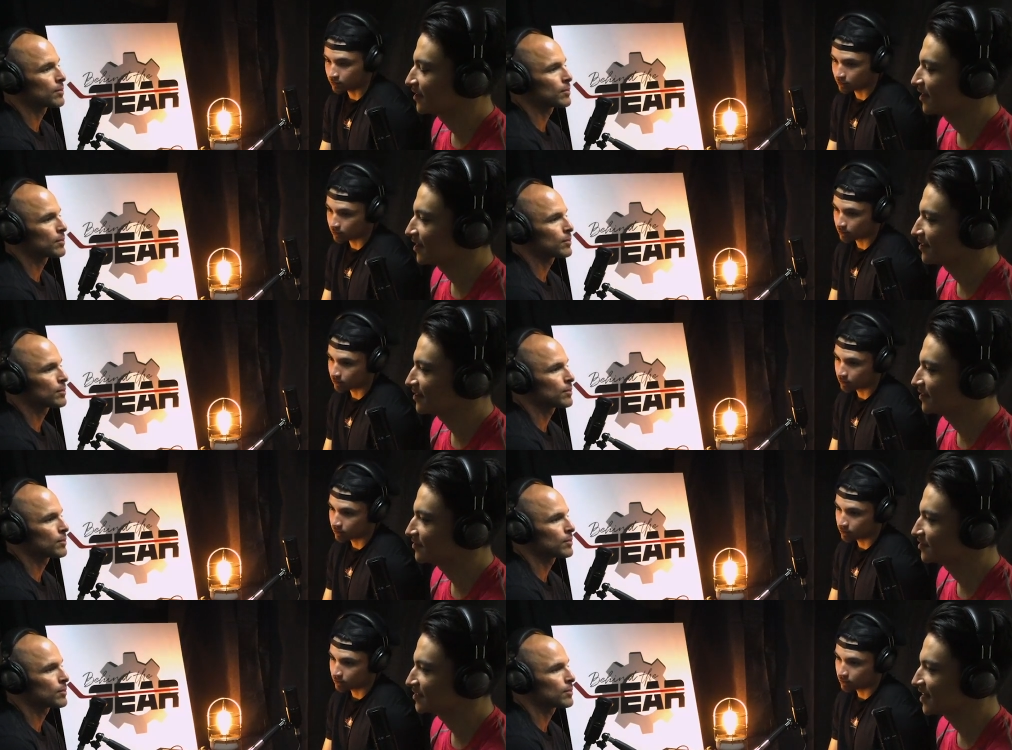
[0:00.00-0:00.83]
Speaker 1: I
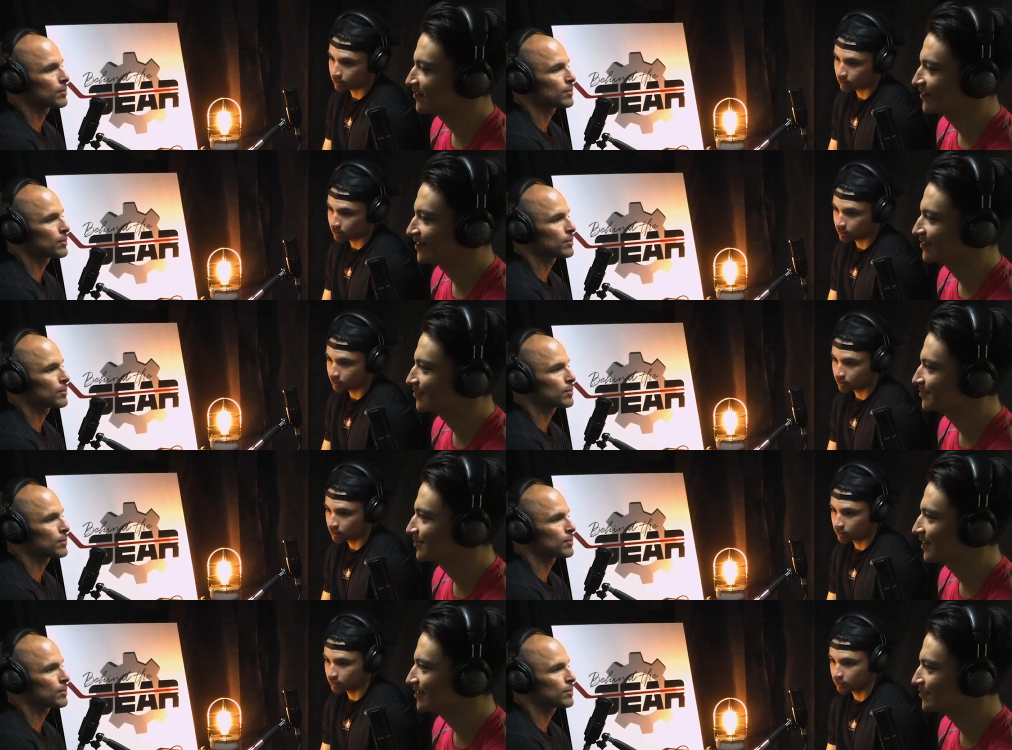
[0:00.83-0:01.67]
think just having like those
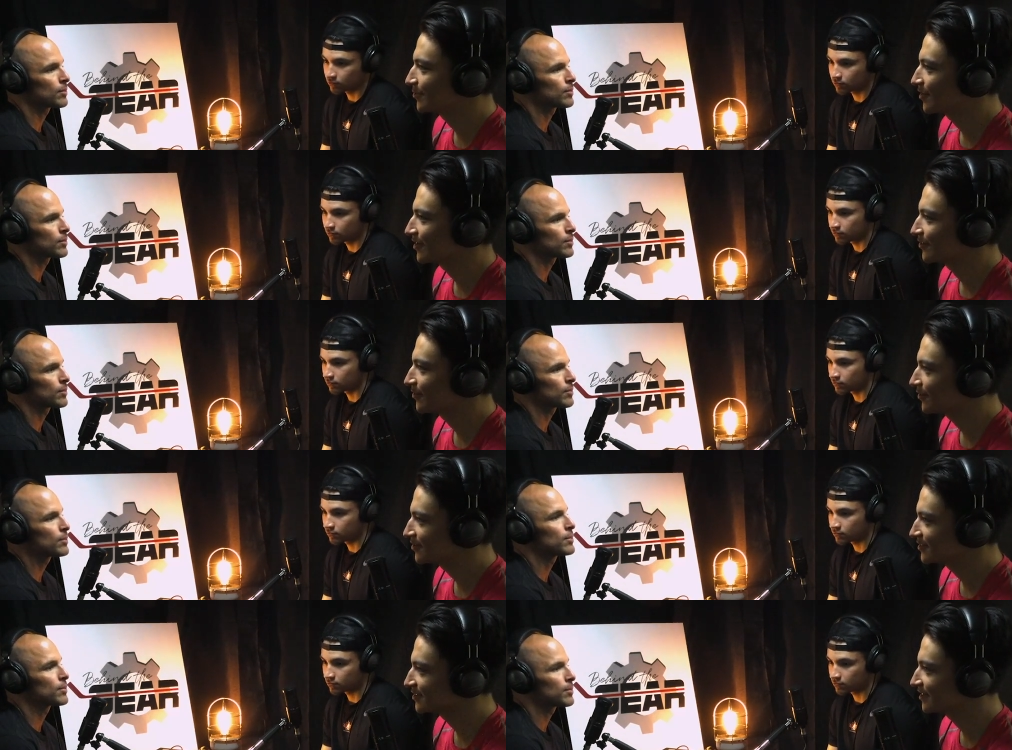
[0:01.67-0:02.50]
big 20 year
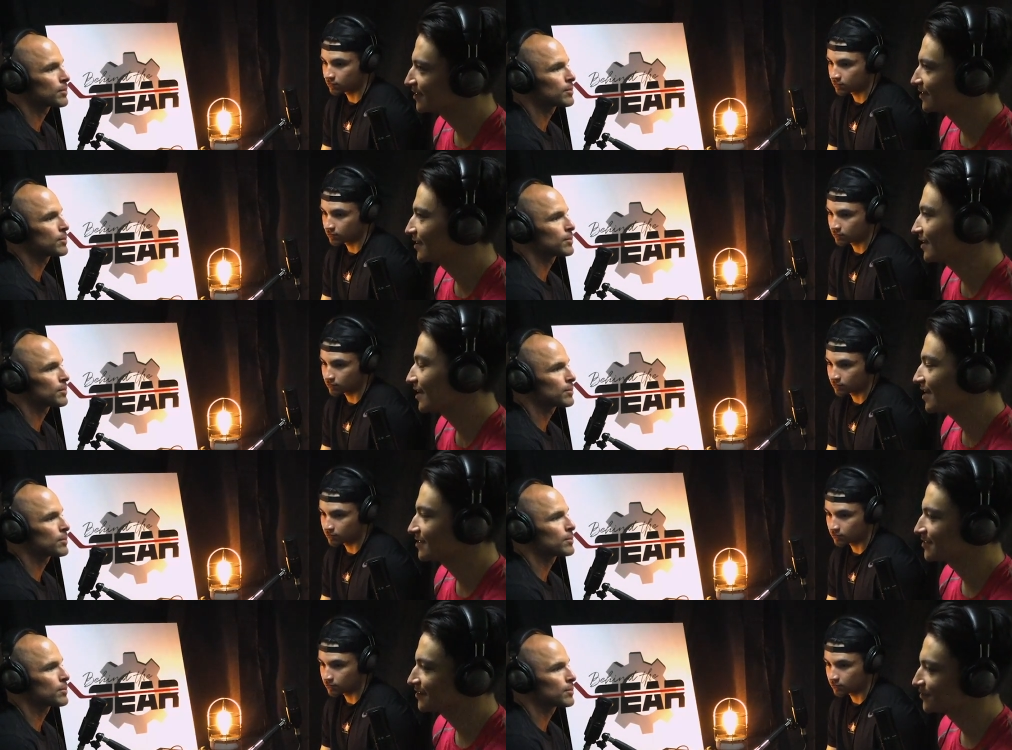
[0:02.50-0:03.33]
olds and
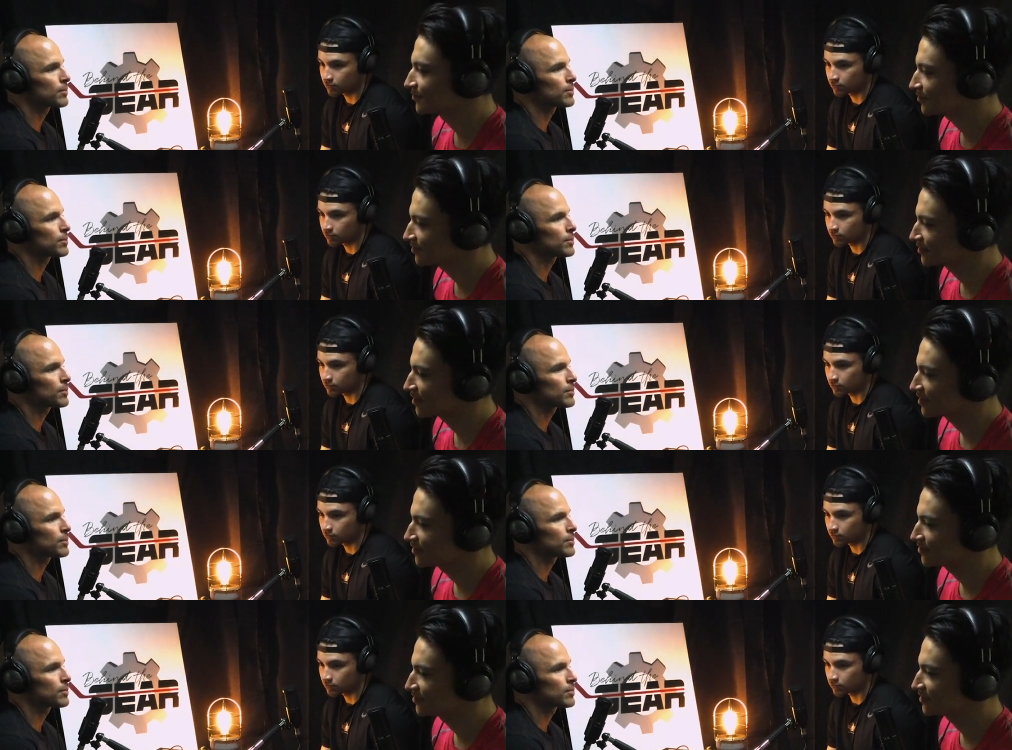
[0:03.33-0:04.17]
19 year olds
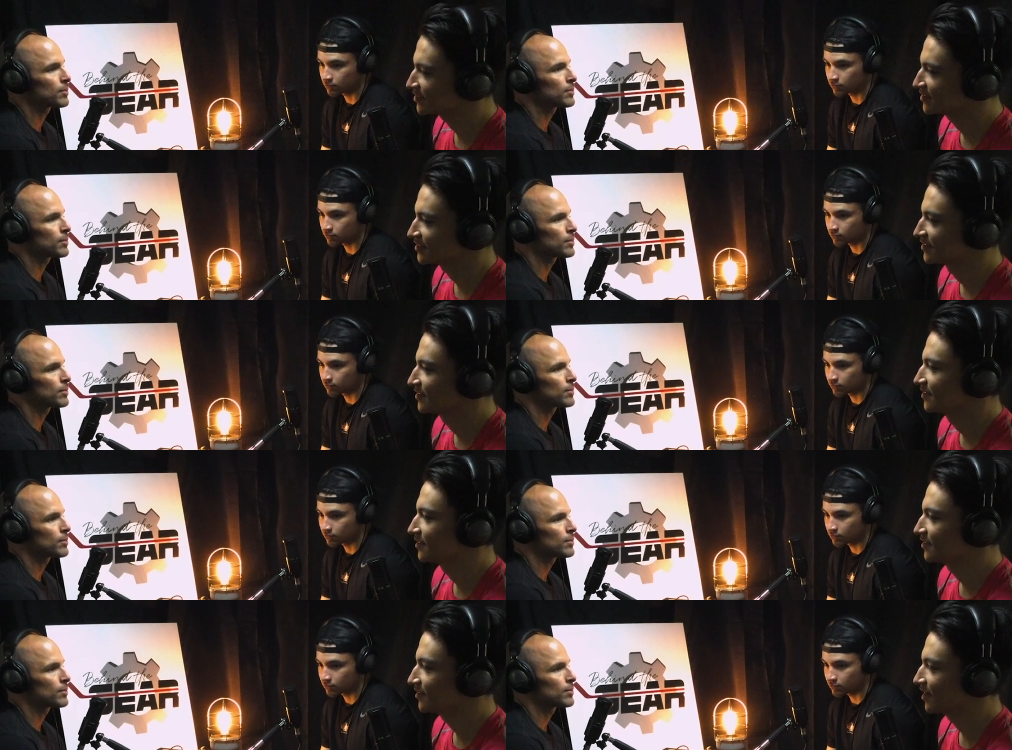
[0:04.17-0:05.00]
on you, it's
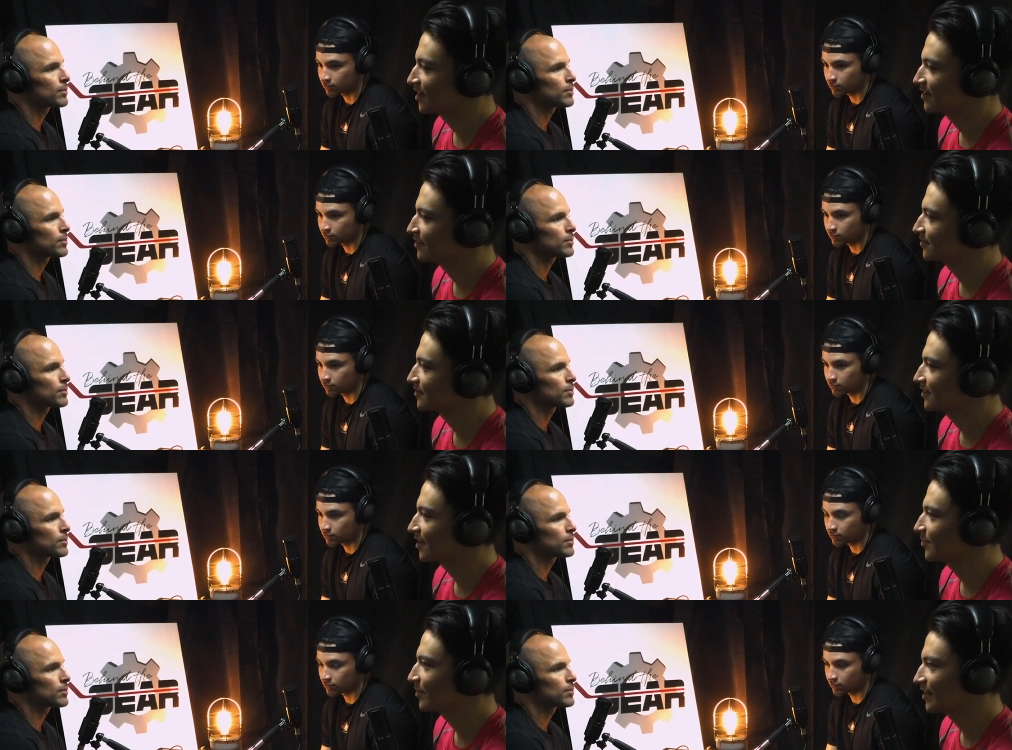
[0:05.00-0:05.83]
you gotta you
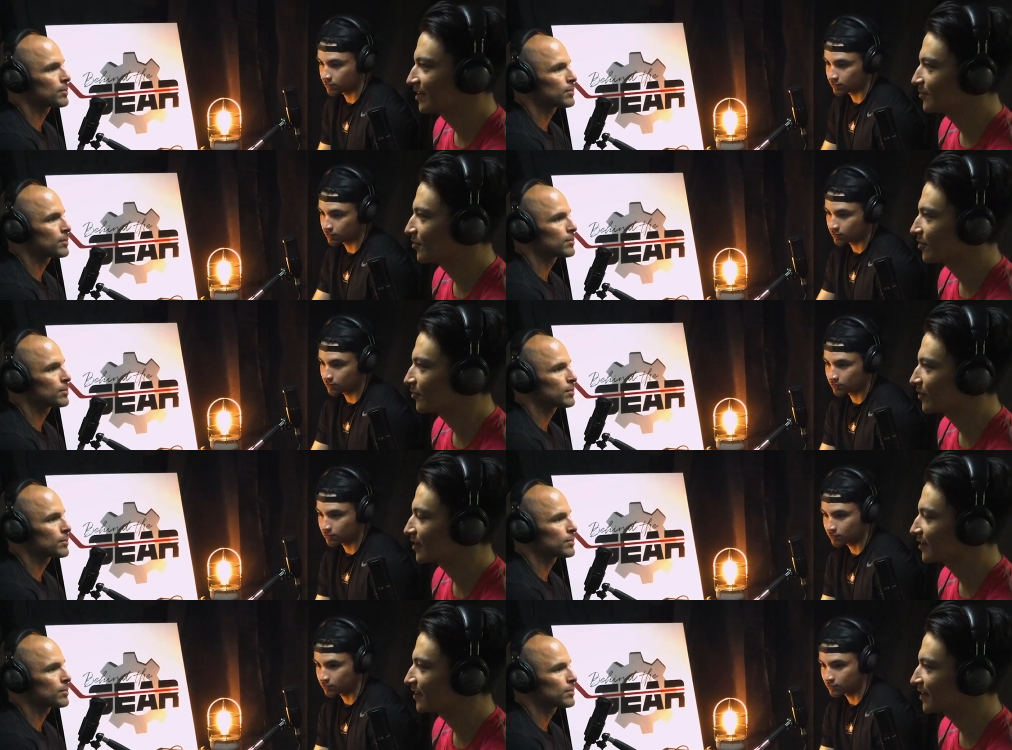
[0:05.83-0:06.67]
gotta put in more
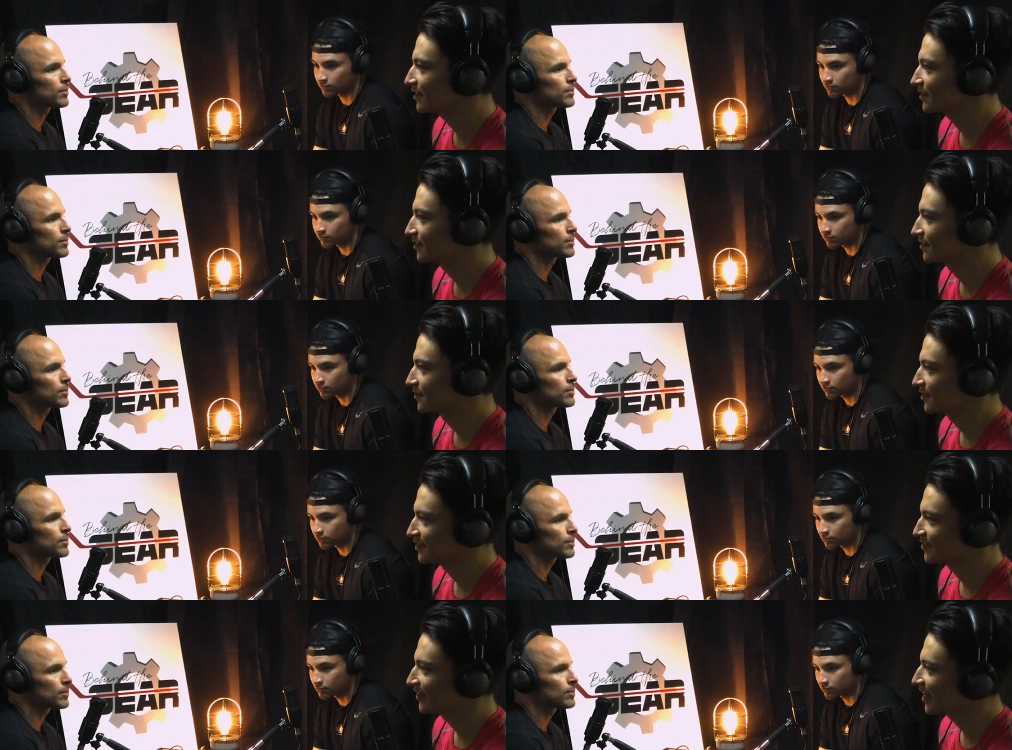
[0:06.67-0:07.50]
work like
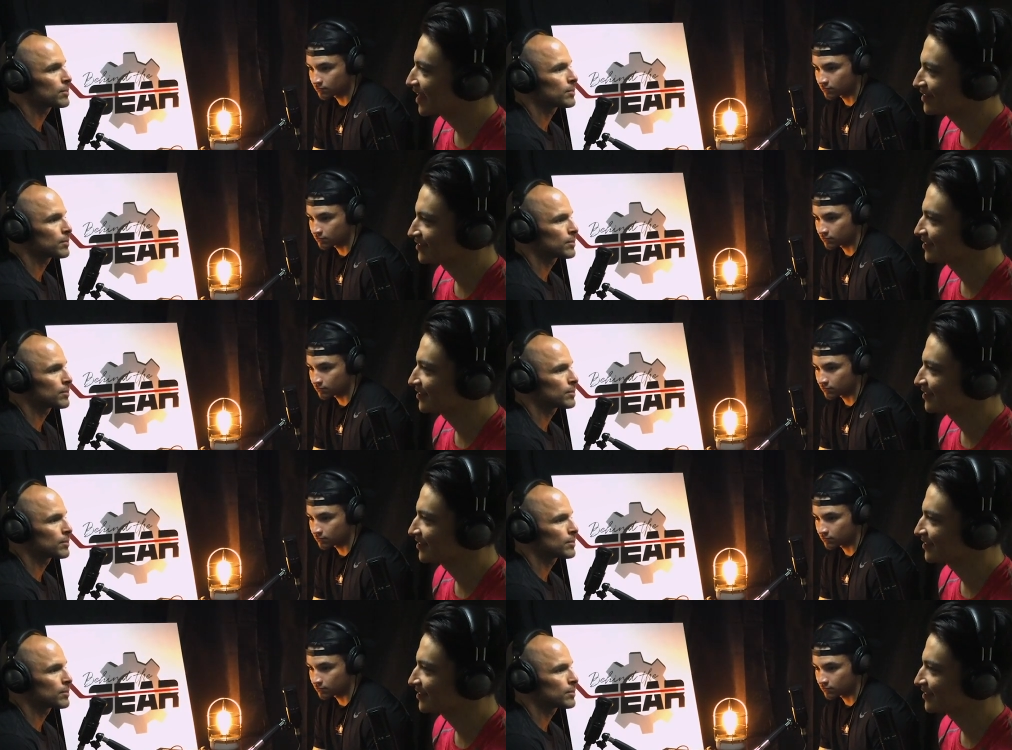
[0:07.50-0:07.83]
in your legs.